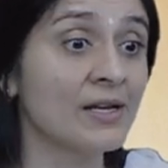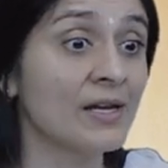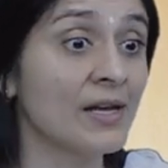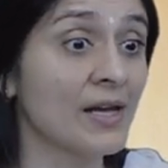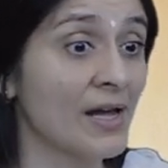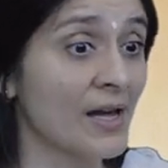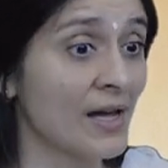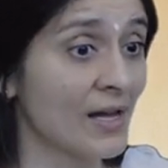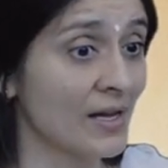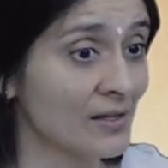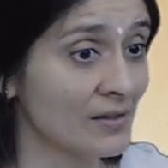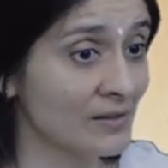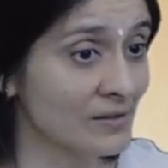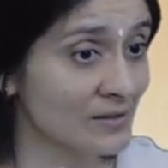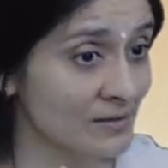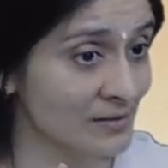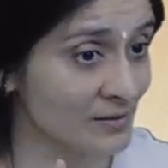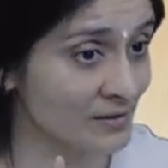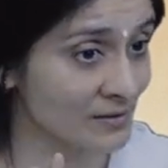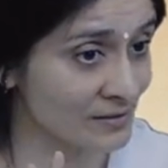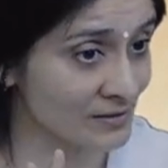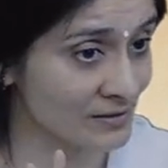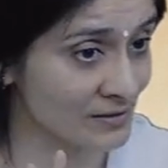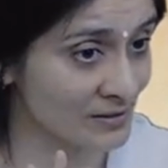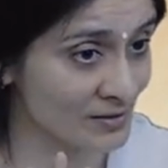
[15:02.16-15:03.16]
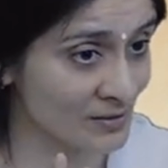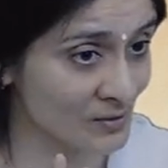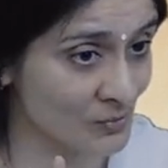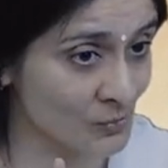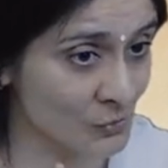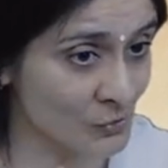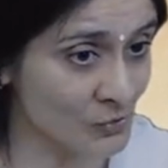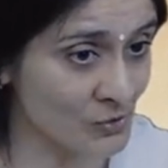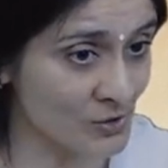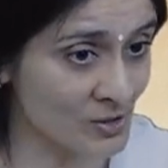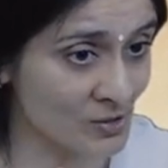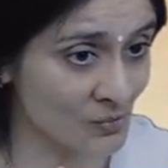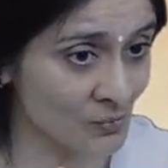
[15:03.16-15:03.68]
And the third and the
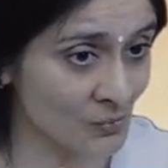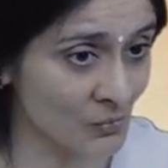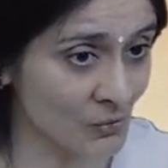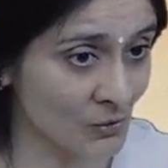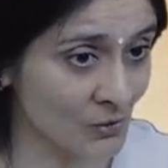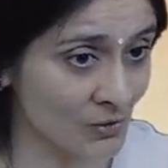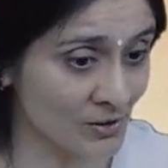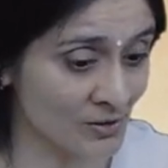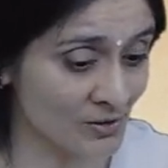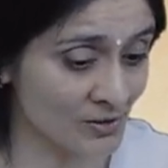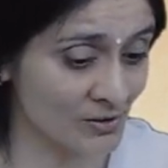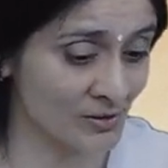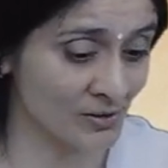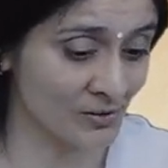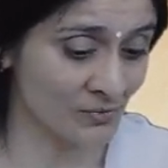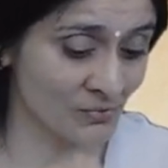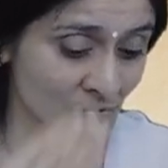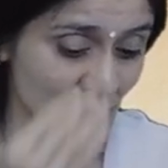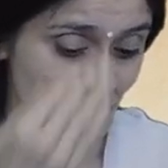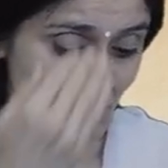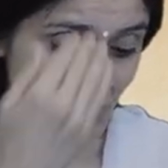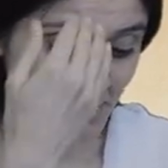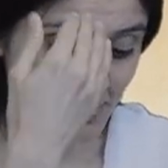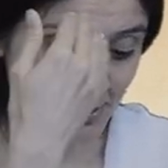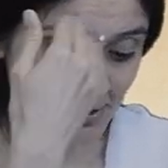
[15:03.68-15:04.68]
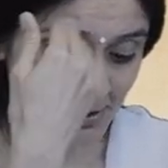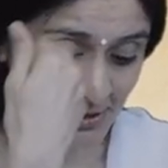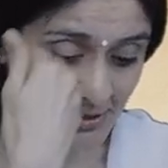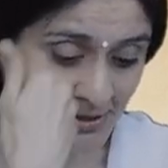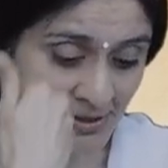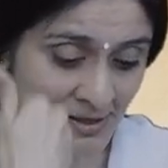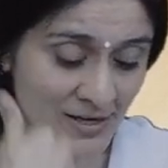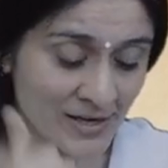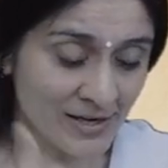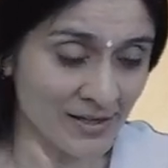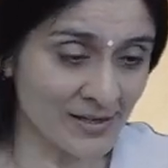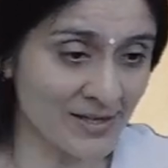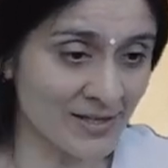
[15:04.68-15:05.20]
most important, if you still
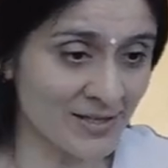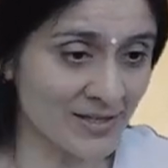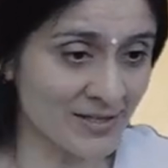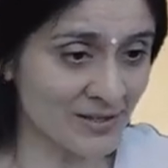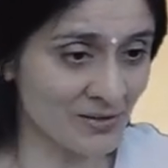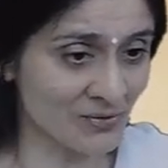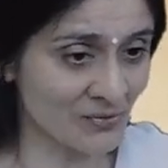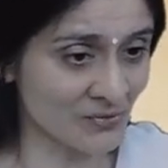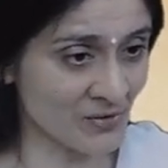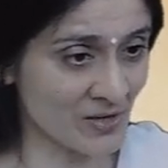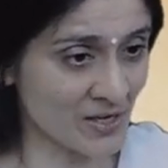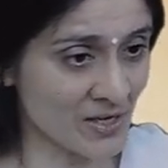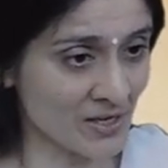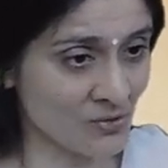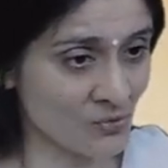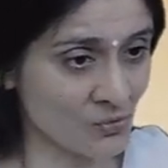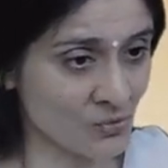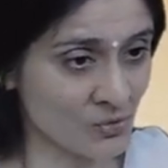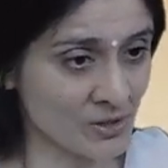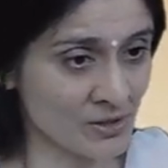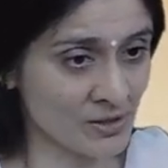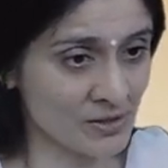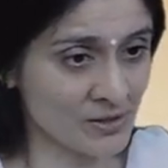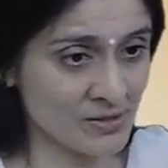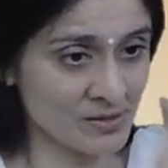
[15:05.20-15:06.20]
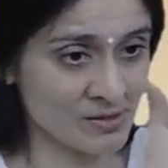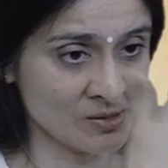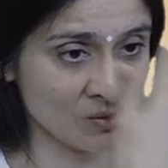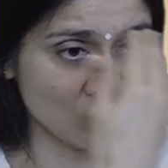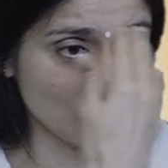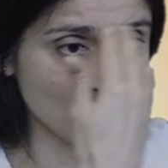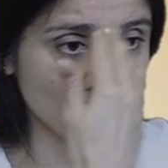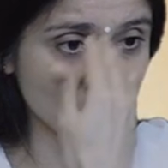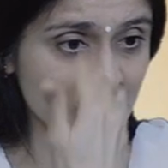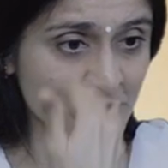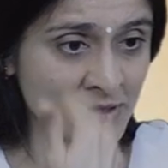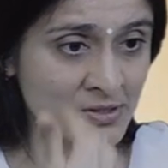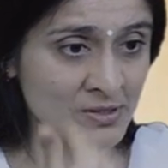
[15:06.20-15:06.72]
identify with this
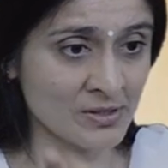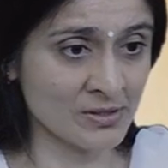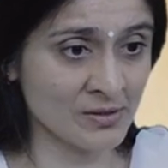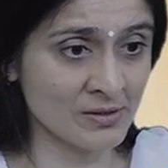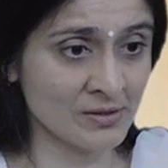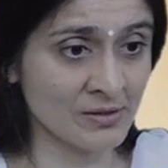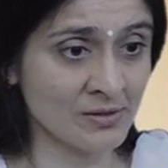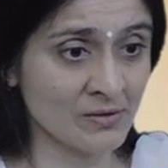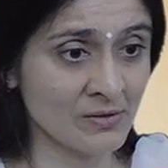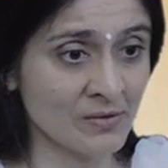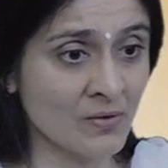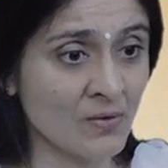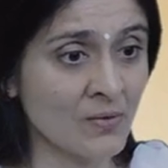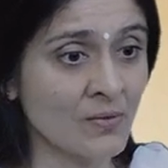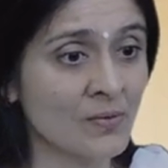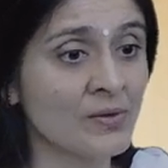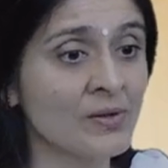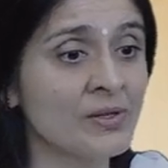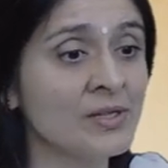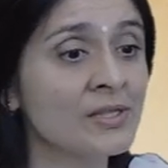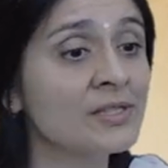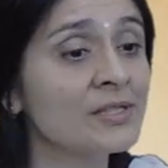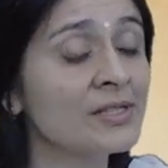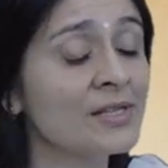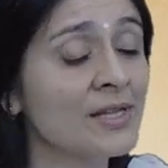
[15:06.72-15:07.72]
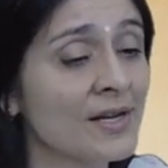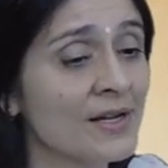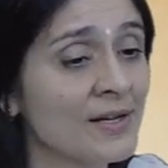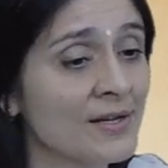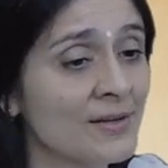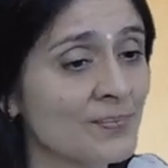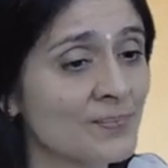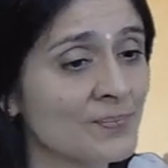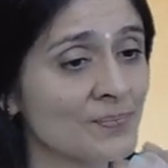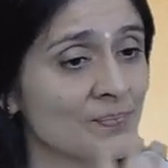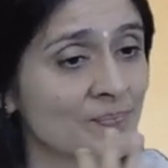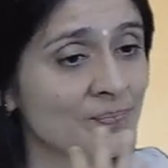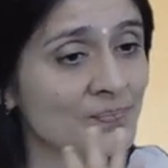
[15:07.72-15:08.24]
person all the
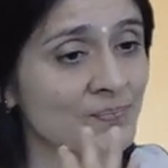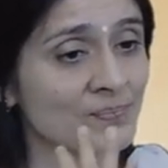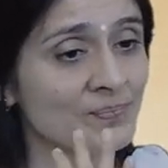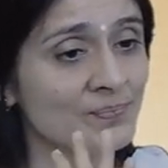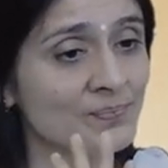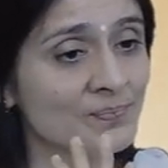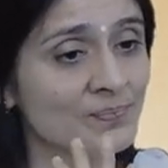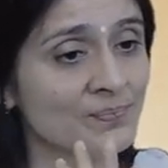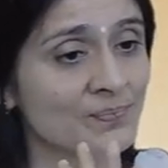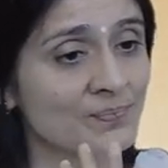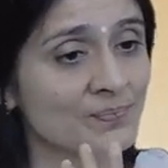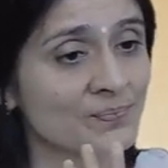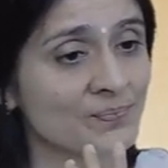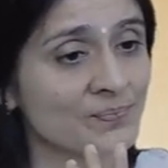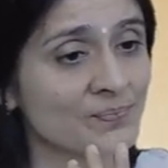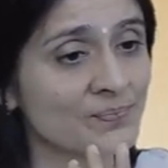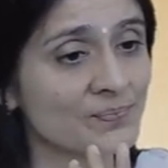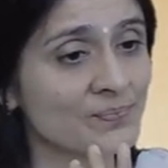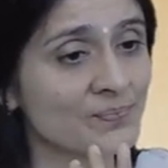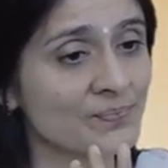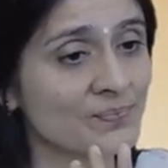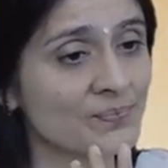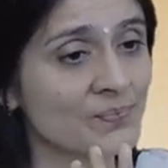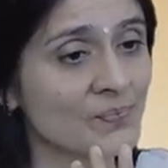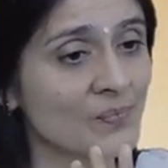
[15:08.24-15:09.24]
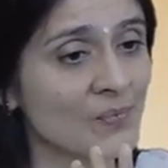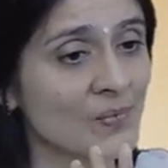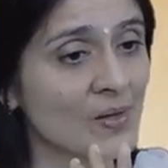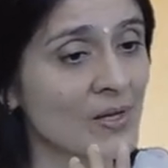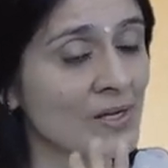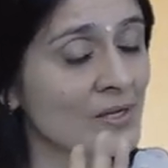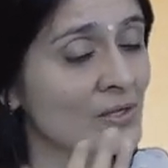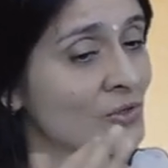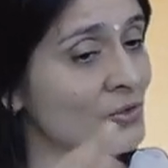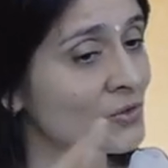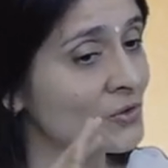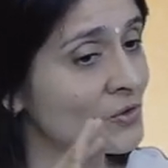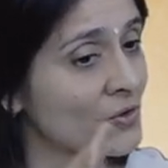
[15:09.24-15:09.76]
time
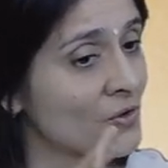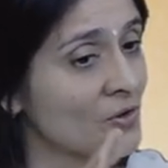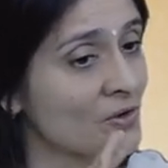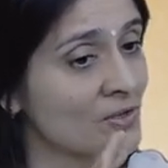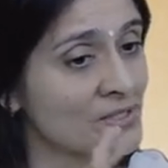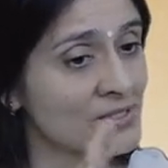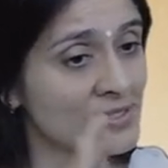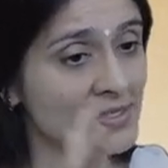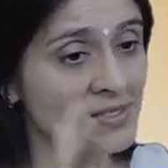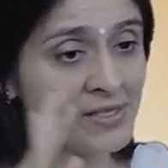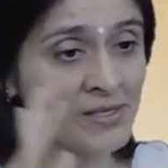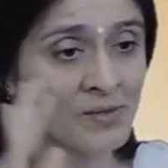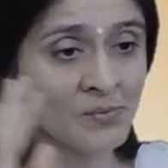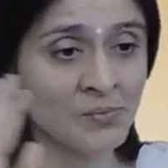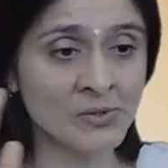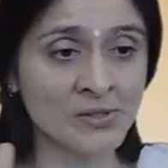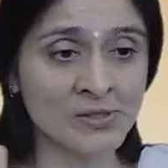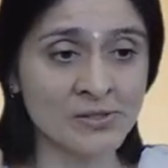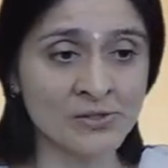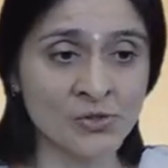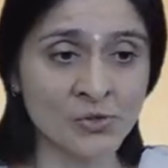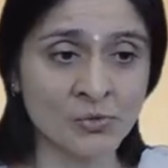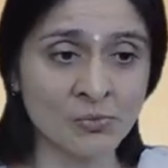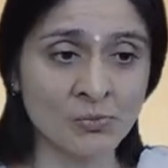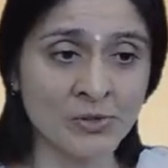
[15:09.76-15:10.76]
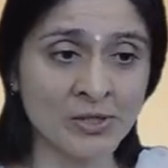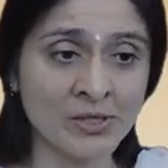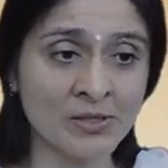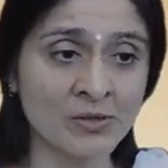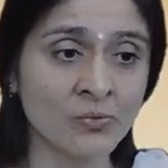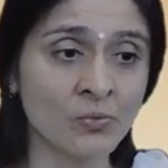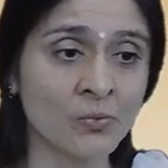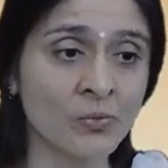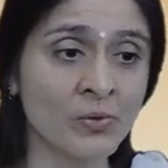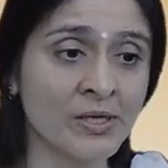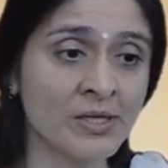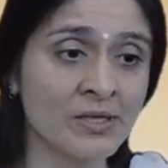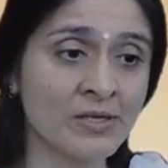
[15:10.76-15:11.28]
and you're not able to be a
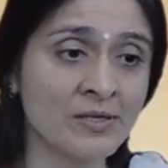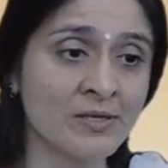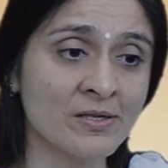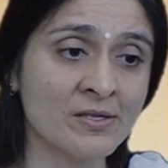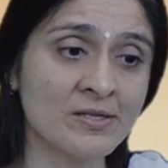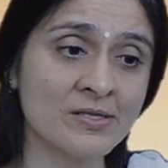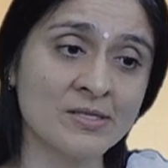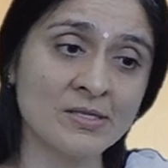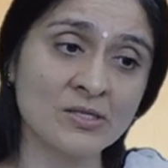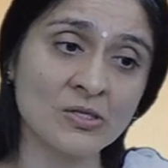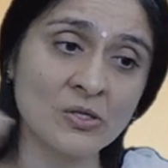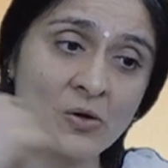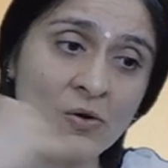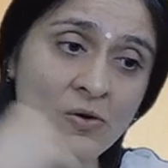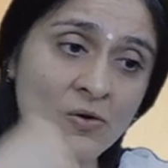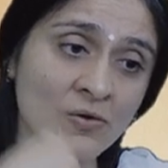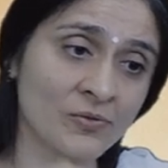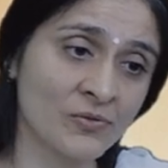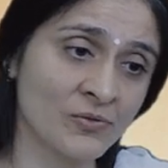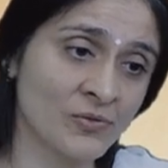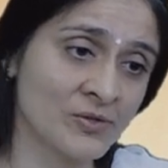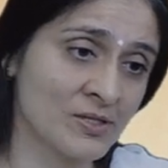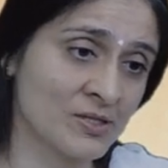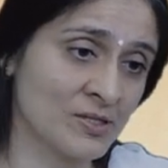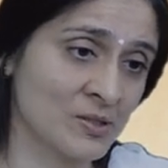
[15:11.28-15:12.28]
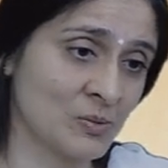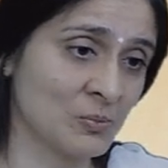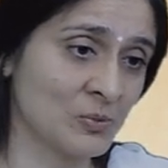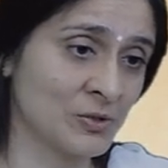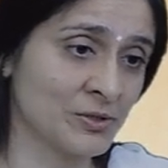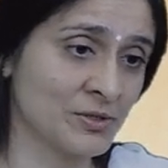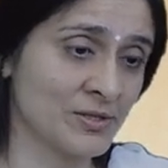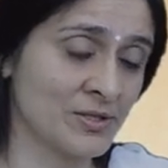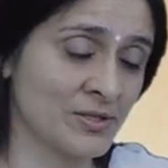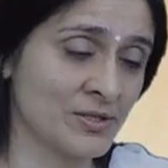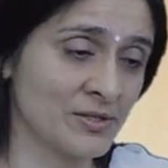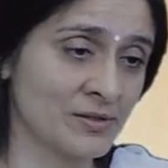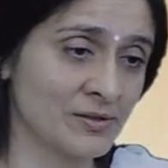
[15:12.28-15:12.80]
witness of this
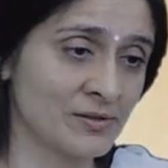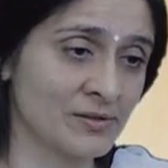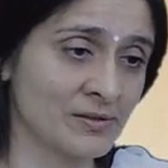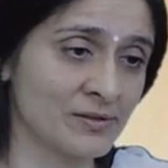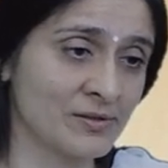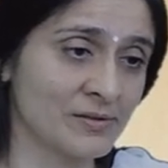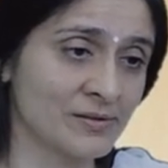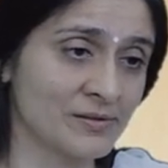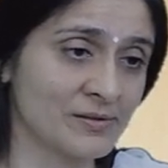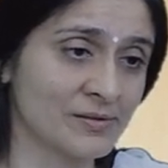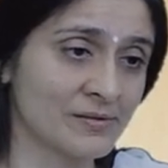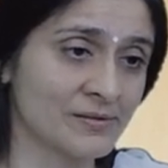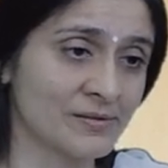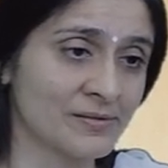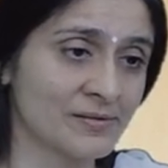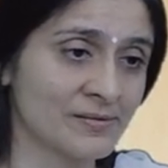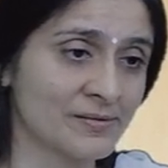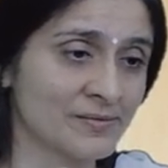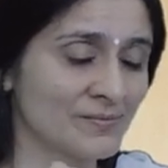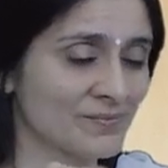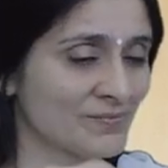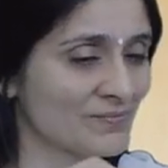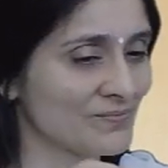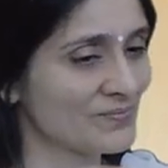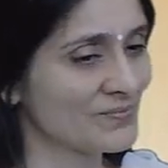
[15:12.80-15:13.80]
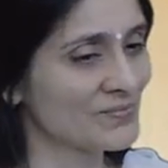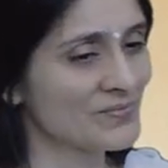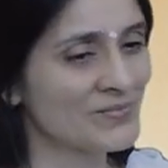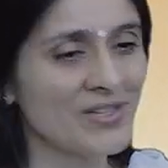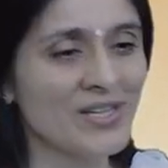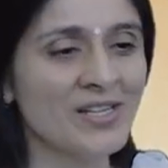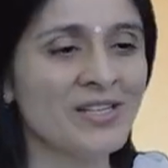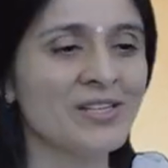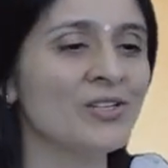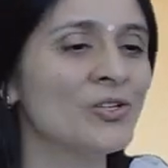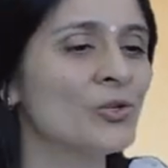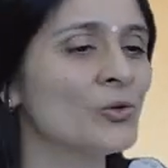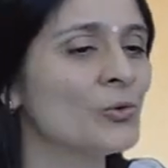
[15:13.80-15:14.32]
person,
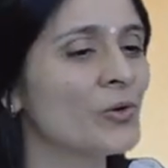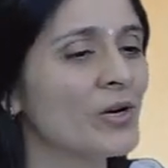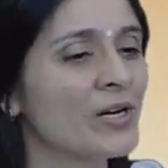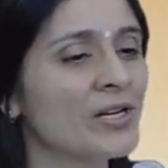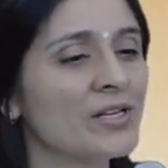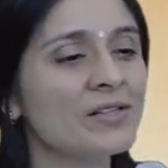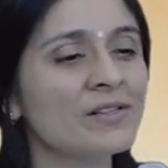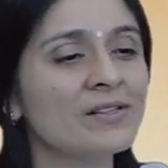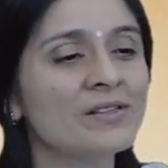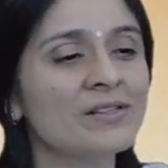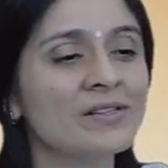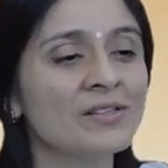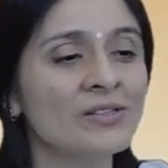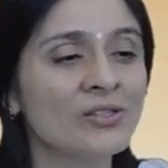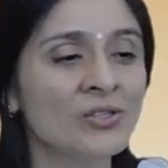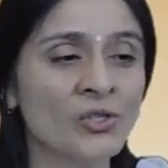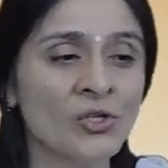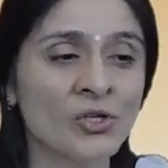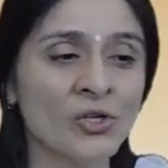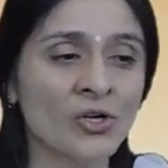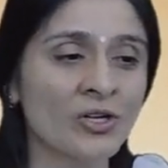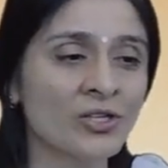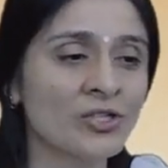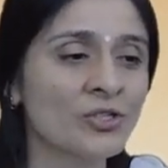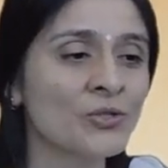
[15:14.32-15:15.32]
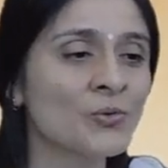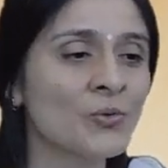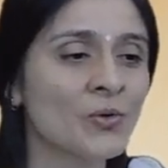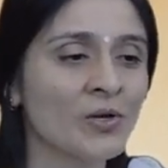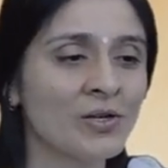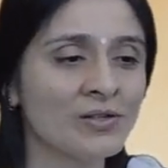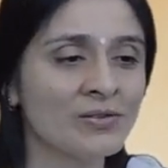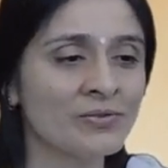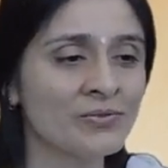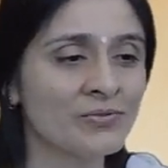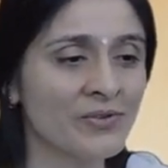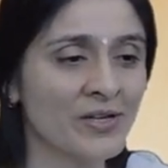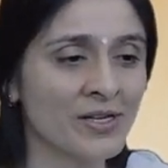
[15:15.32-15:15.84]
then you are not
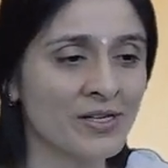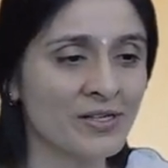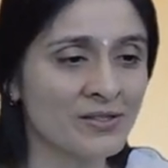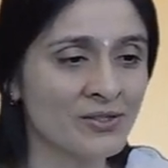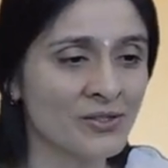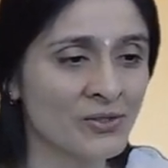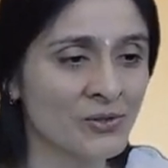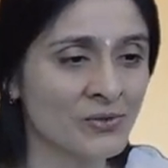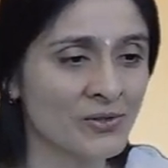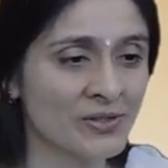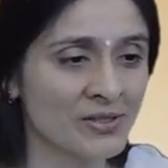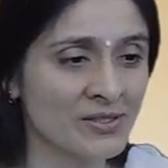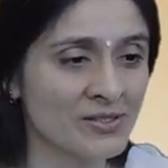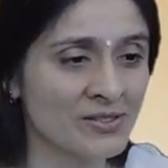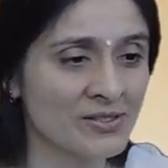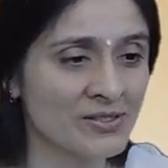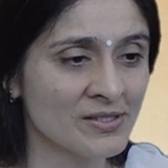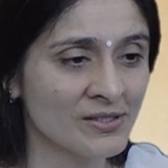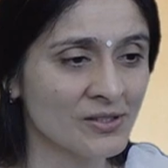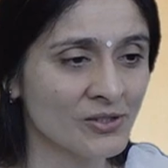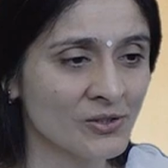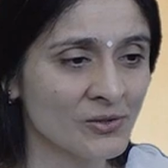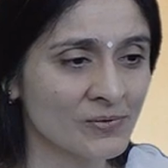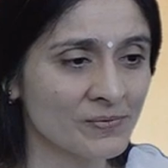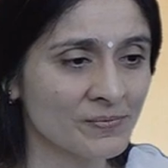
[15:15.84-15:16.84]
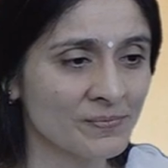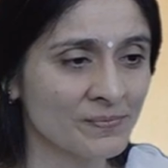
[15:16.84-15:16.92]
qualified to continue.